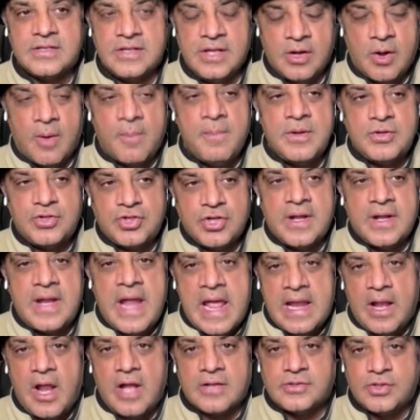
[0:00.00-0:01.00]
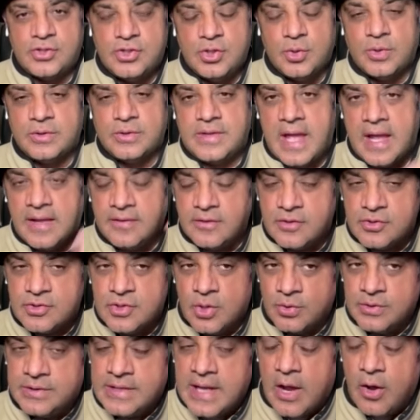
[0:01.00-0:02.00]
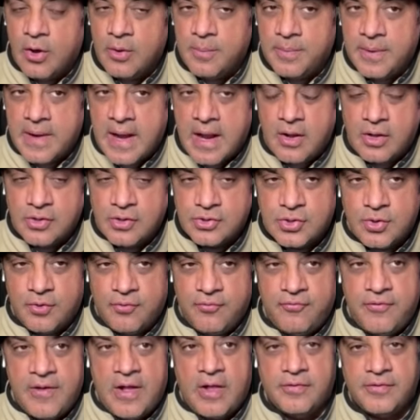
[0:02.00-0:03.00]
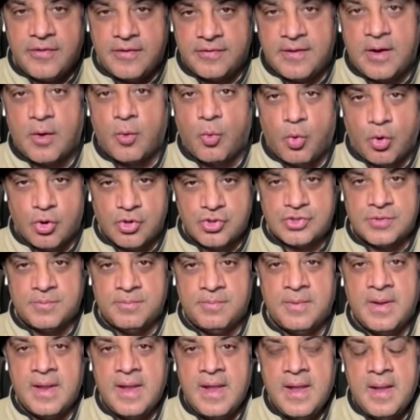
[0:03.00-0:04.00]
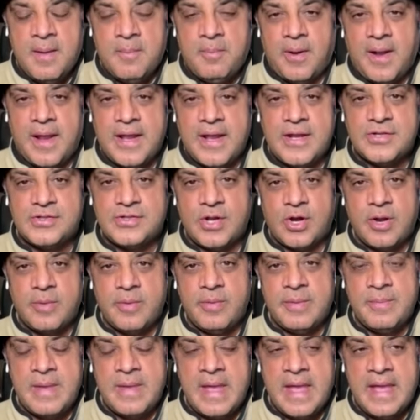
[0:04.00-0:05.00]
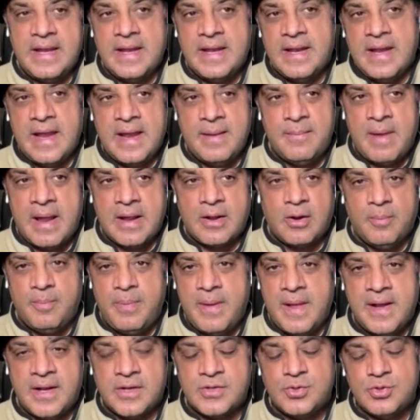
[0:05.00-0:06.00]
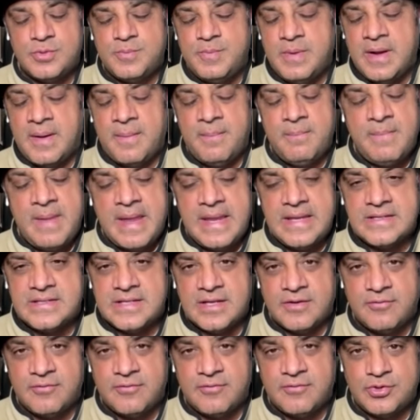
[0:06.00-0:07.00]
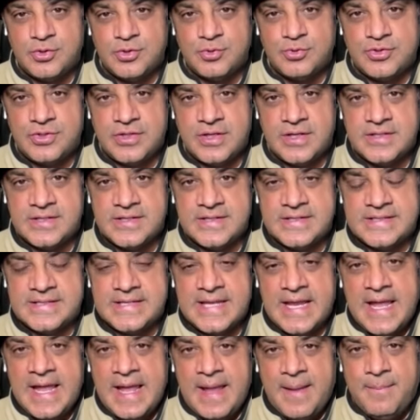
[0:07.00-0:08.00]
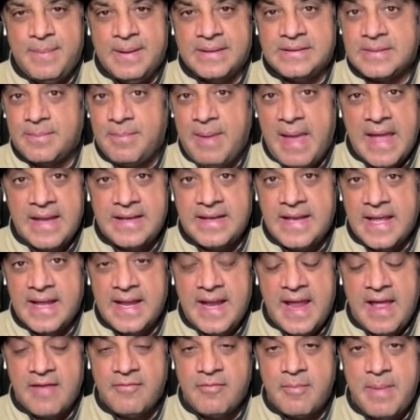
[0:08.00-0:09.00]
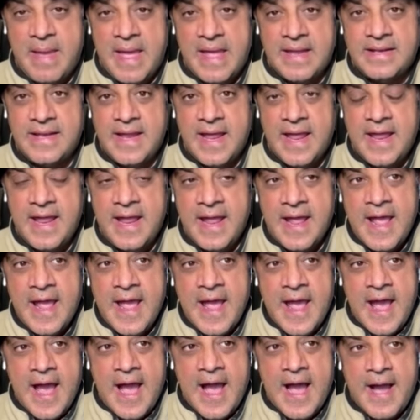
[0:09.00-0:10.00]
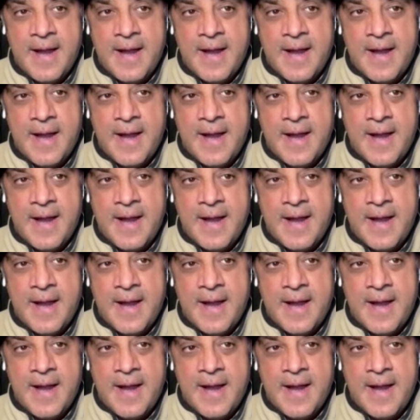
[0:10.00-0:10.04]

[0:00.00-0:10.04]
Michigan had a lot to do with that. There's no doubt, but I also felt that there were some plays there to be made, and Michael Penix, who's been amazing for two seasons, picked a bad day to have a bad day.